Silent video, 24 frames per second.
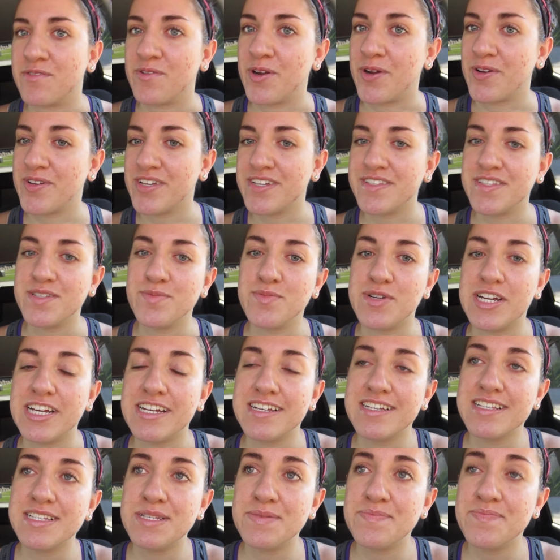road because the
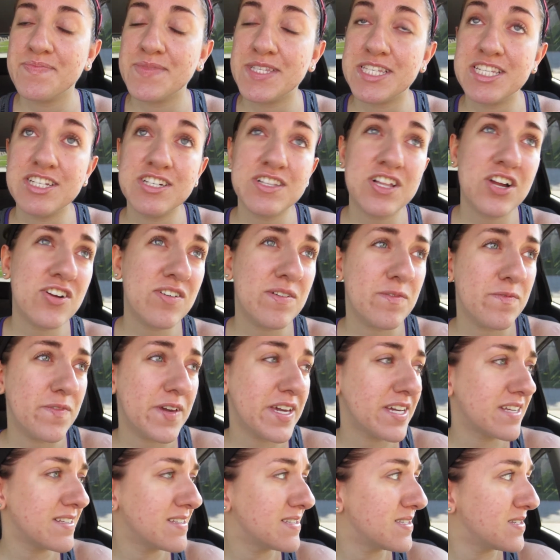brakes still aren't
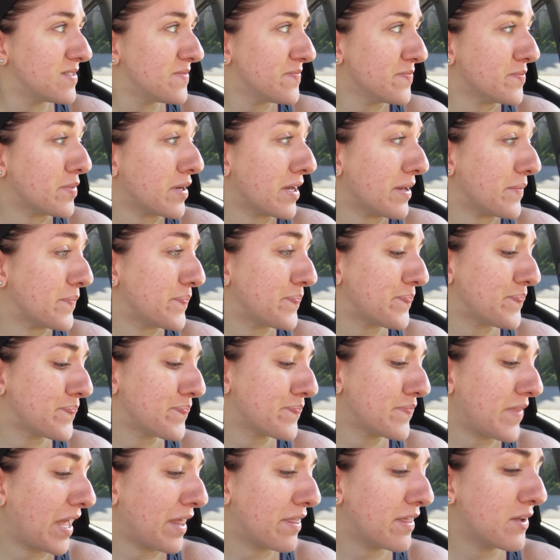fixed, but
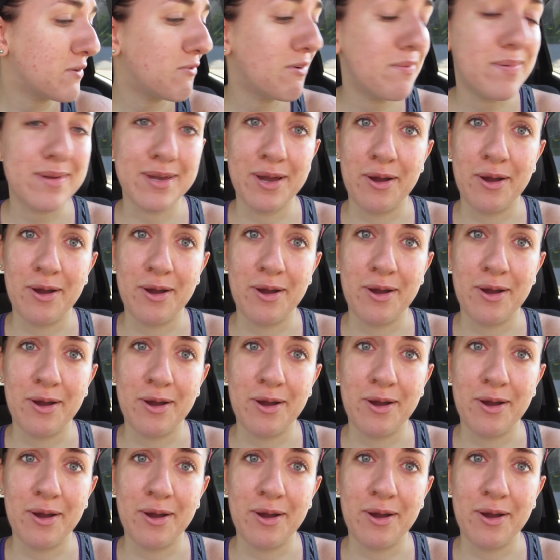I think we'll be